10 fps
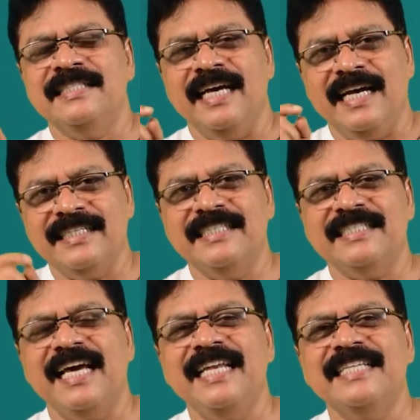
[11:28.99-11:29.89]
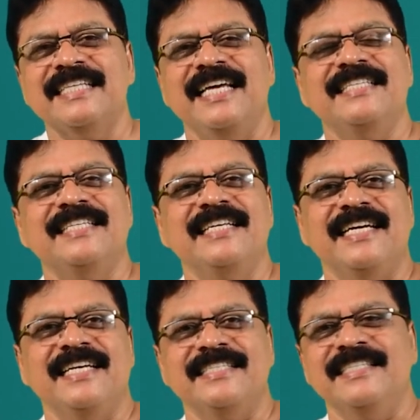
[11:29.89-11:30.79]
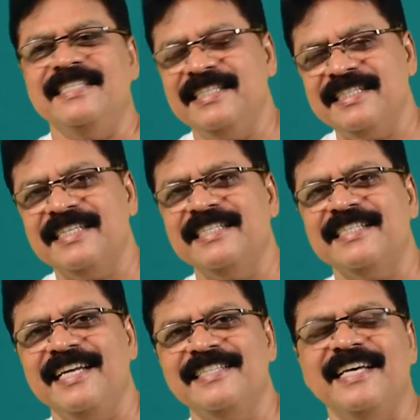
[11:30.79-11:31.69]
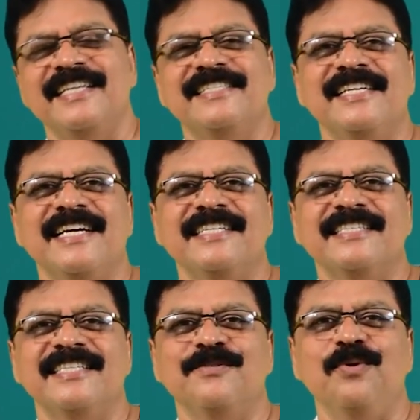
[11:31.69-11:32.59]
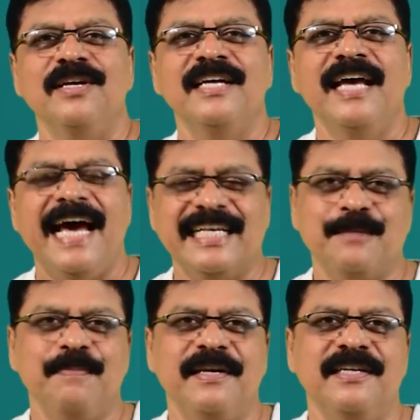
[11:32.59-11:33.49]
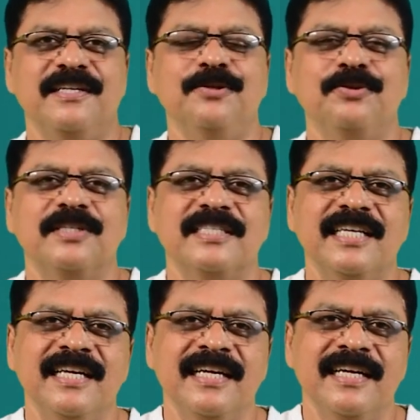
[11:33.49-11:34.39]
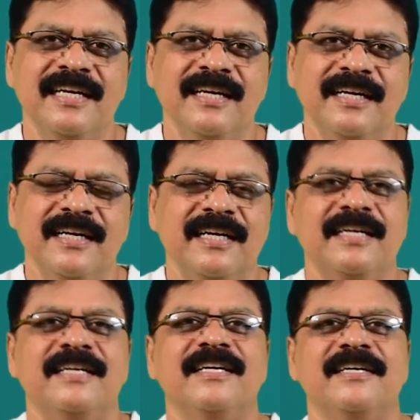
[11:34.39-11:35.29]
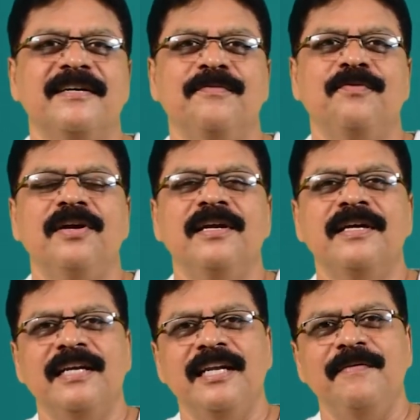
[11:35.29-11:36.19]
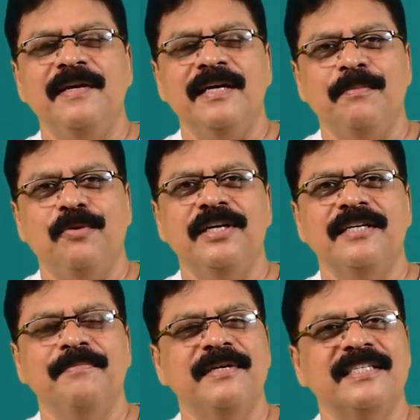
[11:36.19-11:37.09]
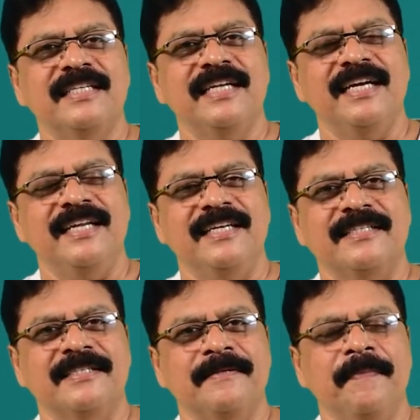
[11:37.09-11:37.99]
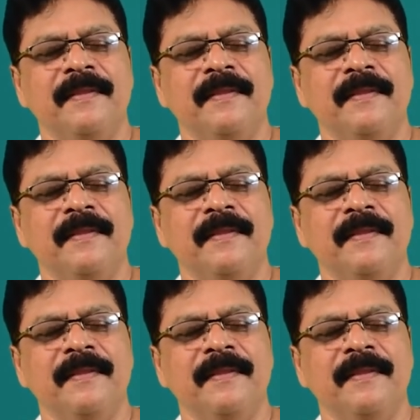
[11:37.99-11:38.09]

acetyl salicylic acid. This acetyl salicylic acid is what? Aspirin, used as a drug for relieving body temperature and headaches.